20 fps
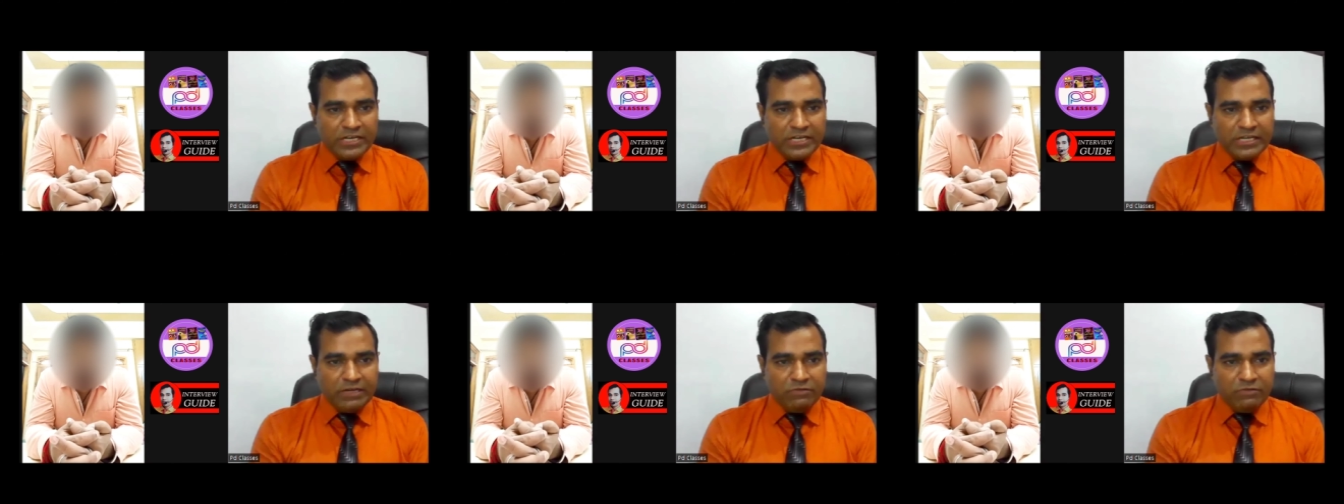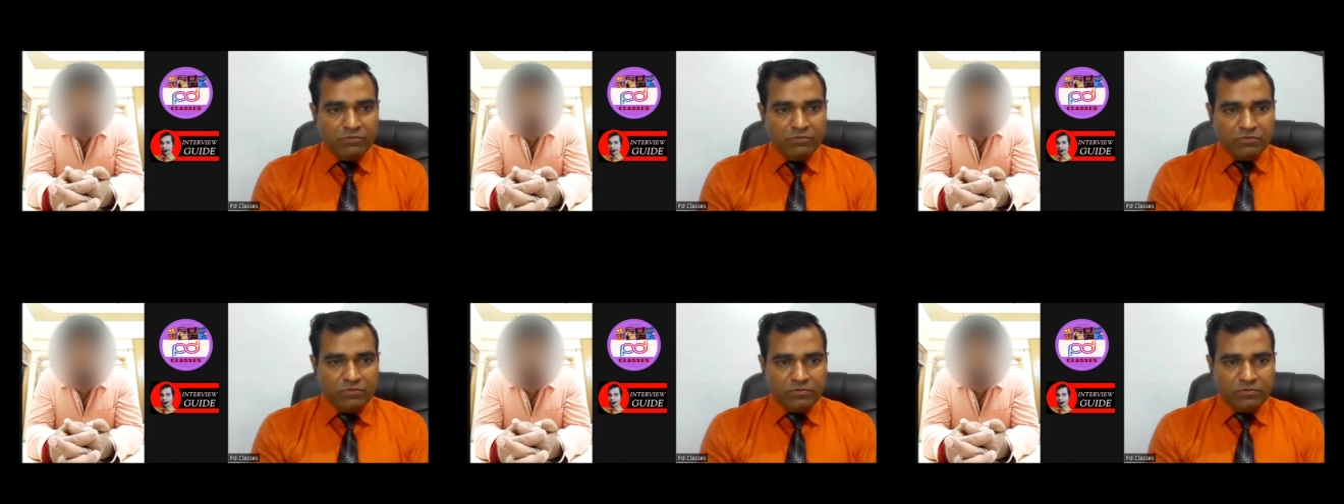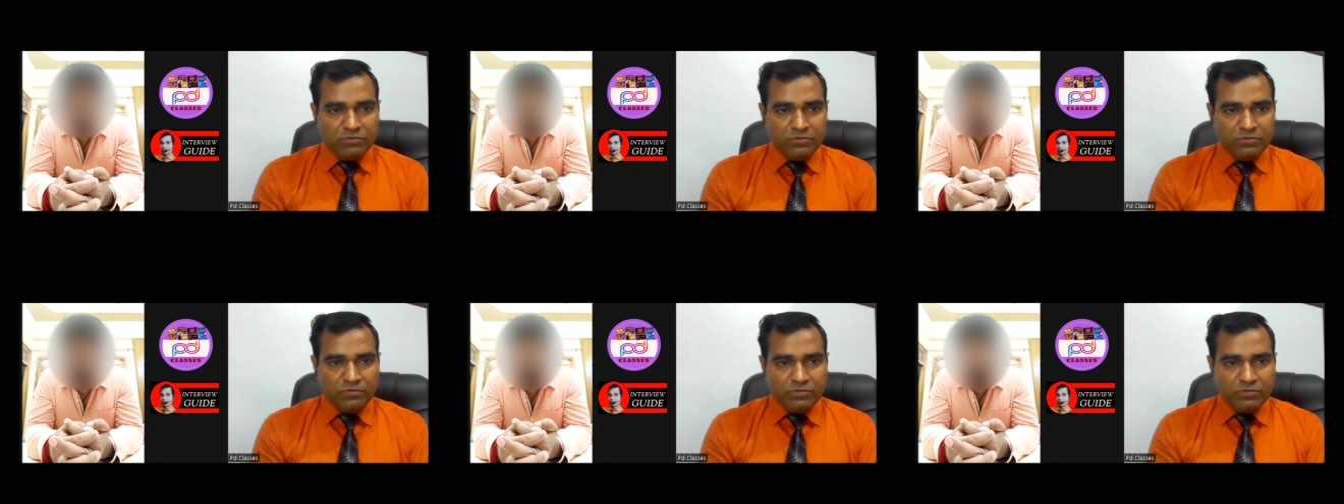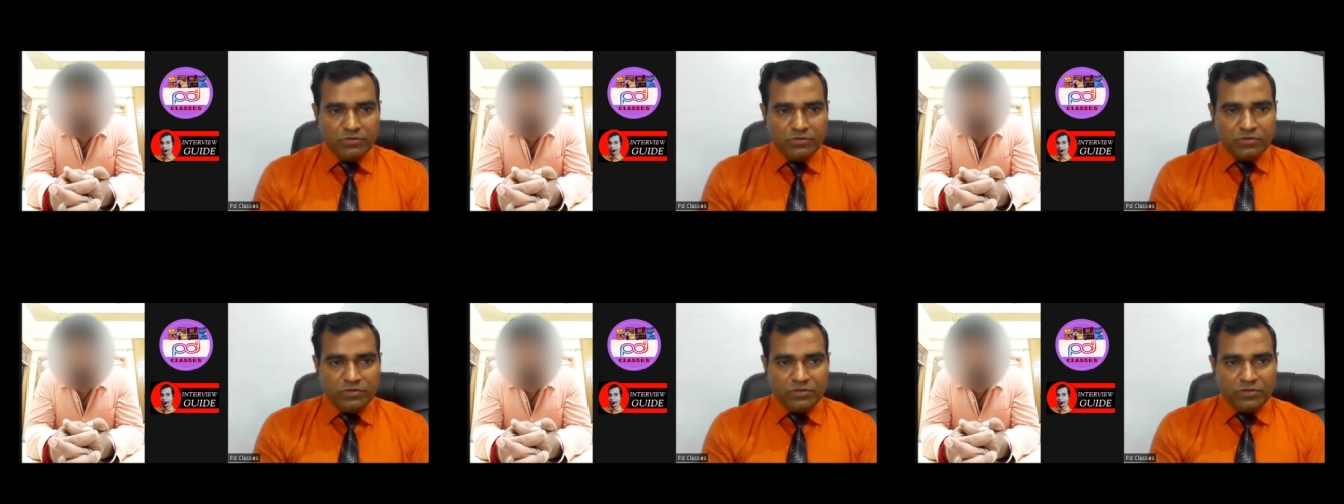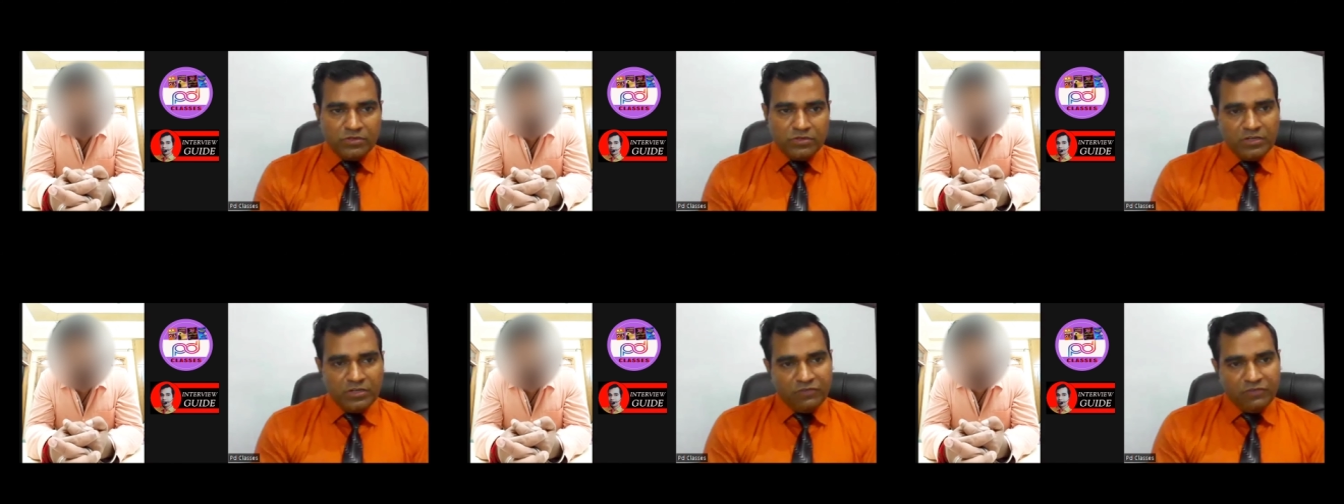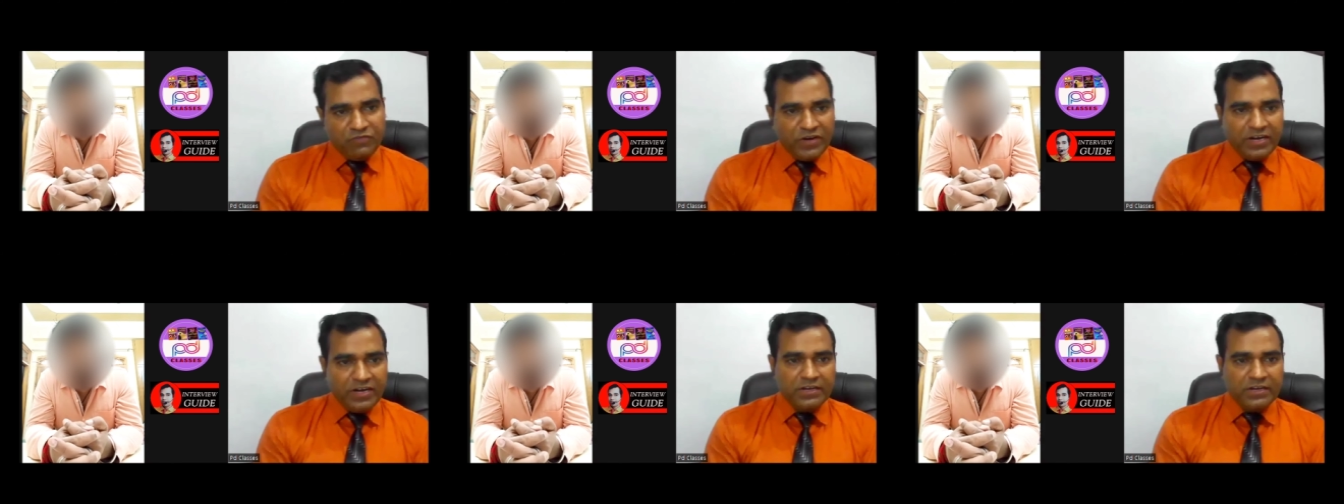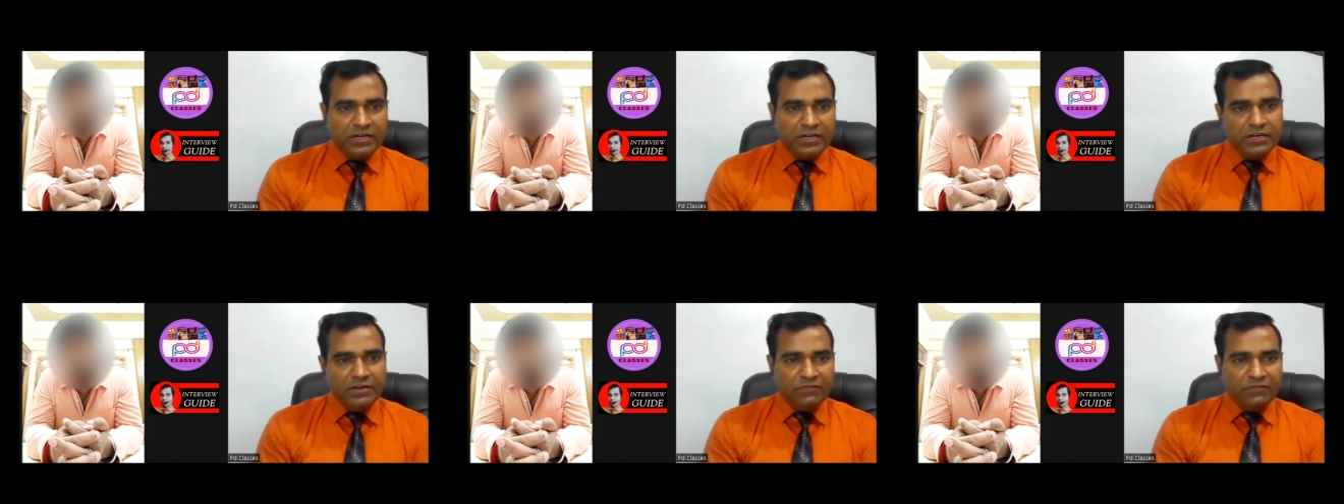give
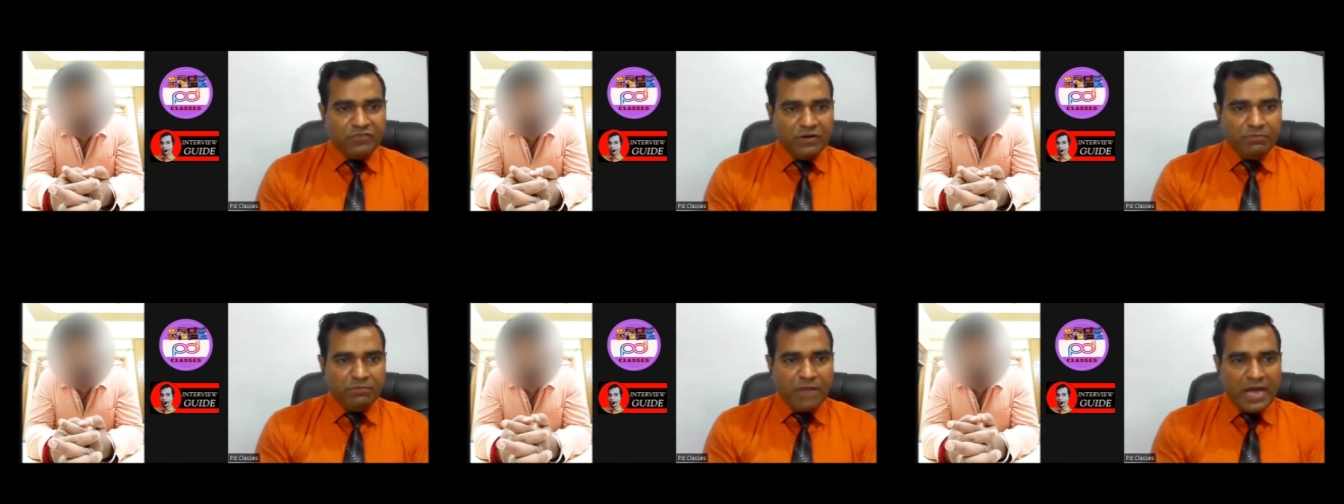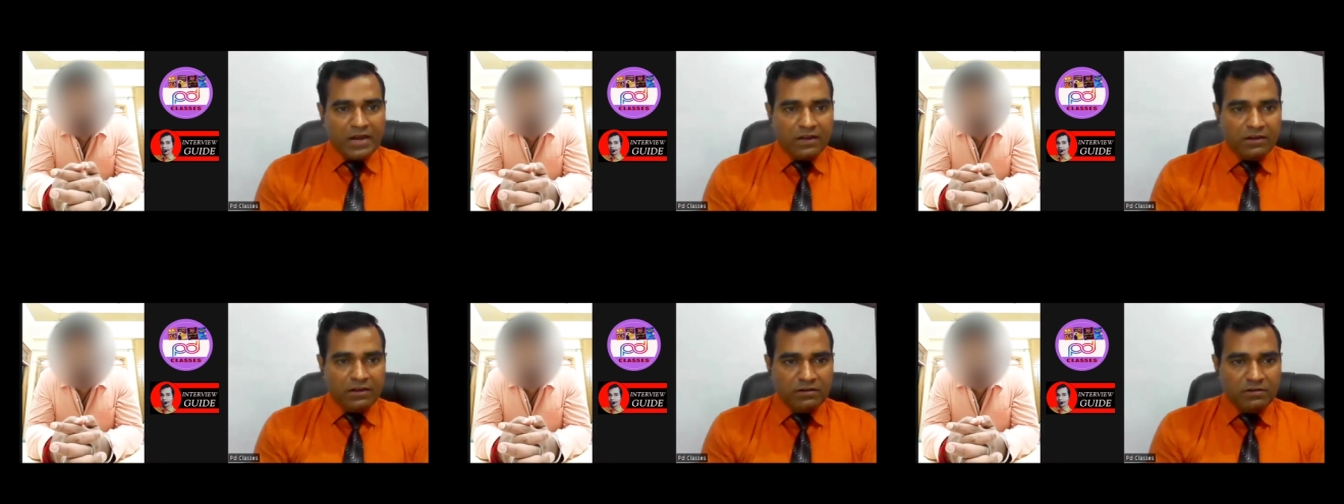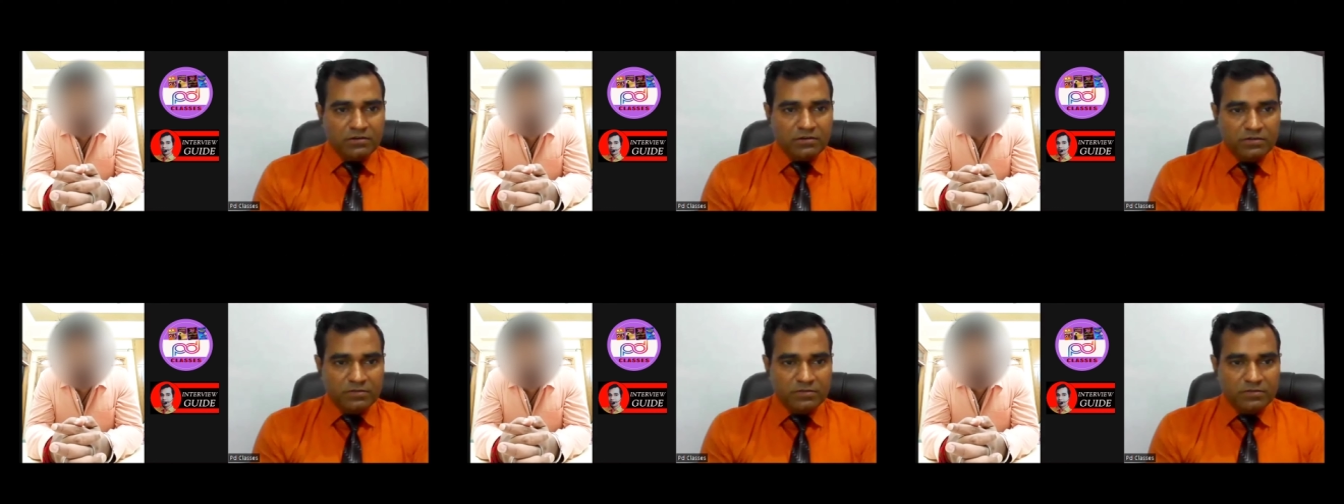different manner?